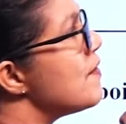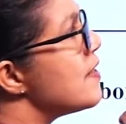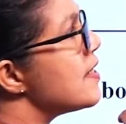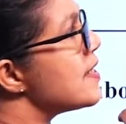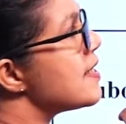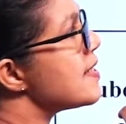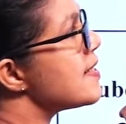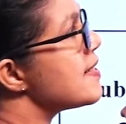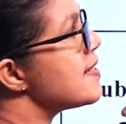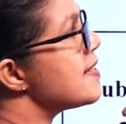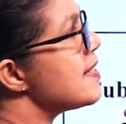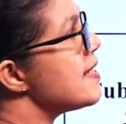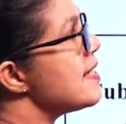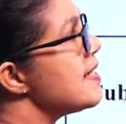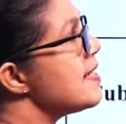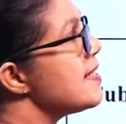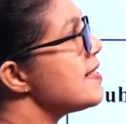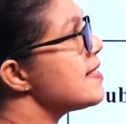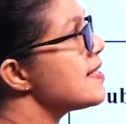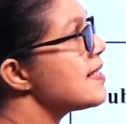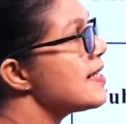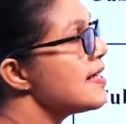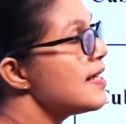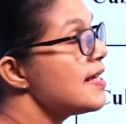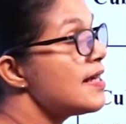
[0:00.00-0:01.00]
vertices?
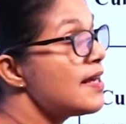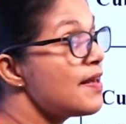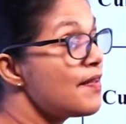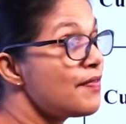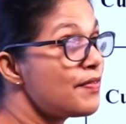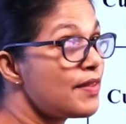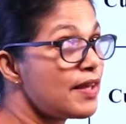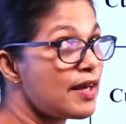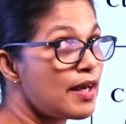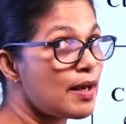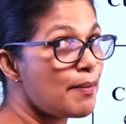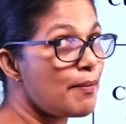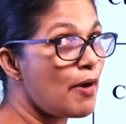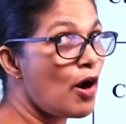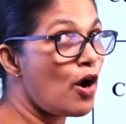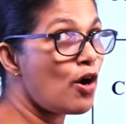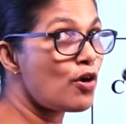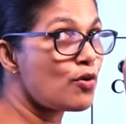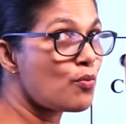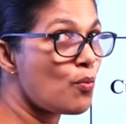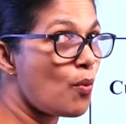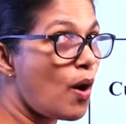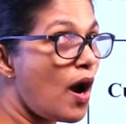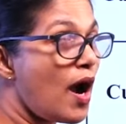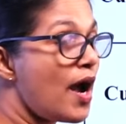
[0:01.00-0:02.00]
Think about
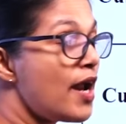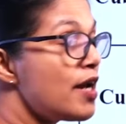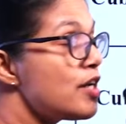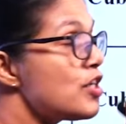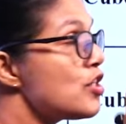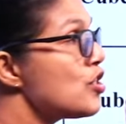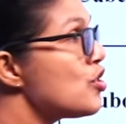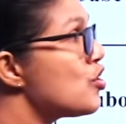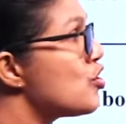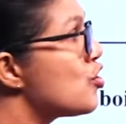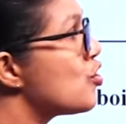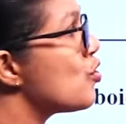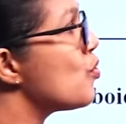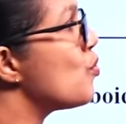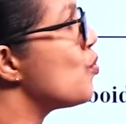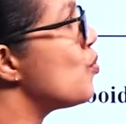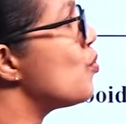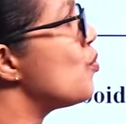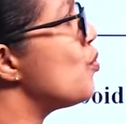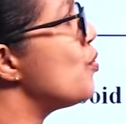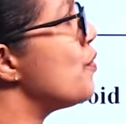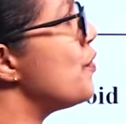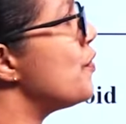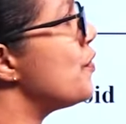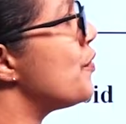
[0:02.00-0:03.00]
1,
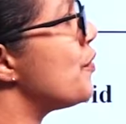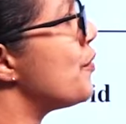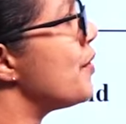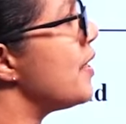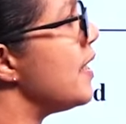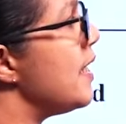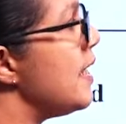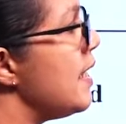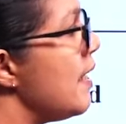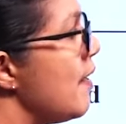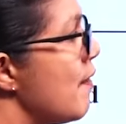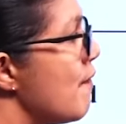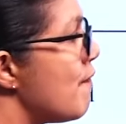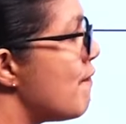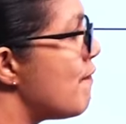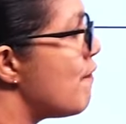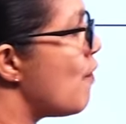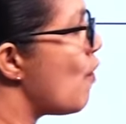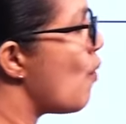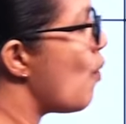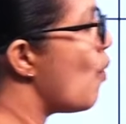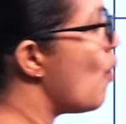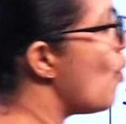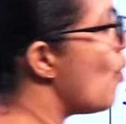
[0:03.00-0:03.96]
2, 3, 4.